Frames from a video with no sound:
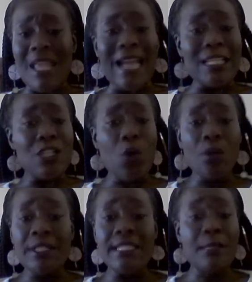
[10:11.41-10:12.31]
I
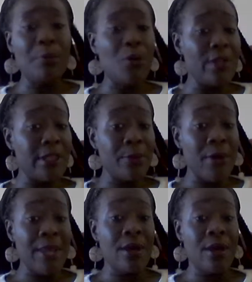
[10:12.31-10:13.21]
totally support the
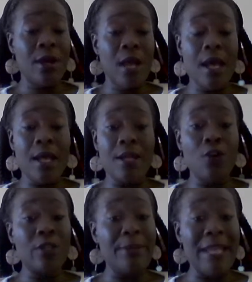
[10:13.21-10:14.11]
brother,
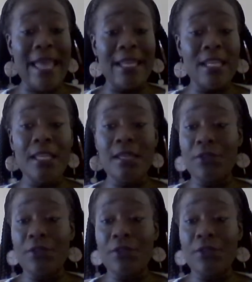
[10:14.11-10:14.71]
No Limit Eddie.